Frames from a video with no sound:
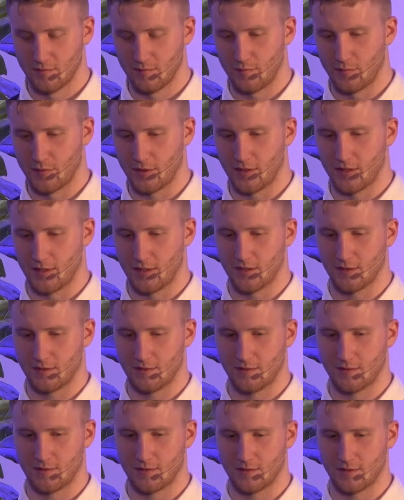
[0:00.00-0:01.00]

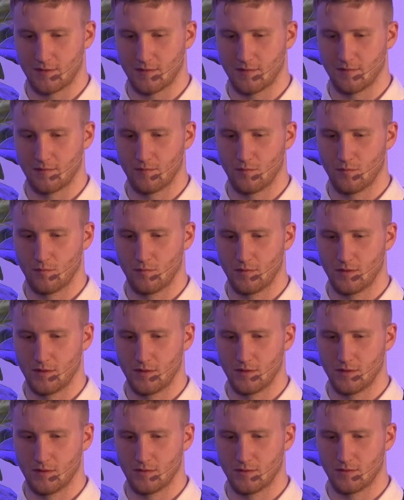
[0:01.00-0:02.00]
But
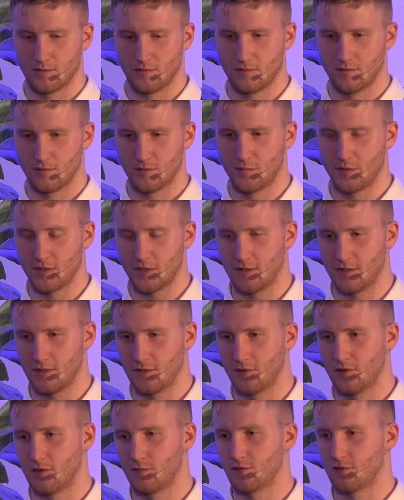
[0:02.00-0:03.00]
speaking in
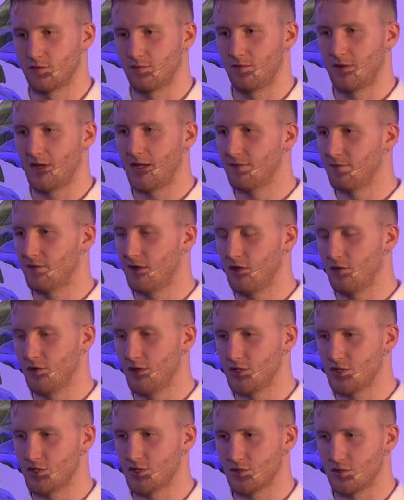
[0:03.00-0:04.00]
terms of land
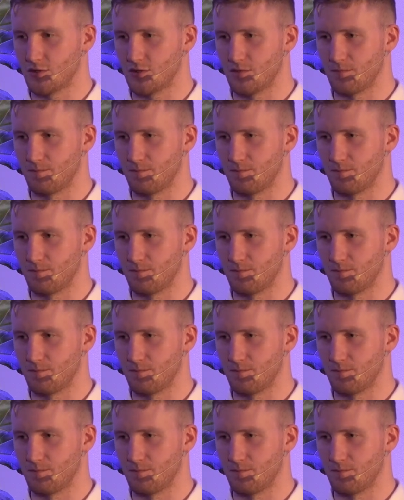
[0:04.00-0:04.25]
valuation,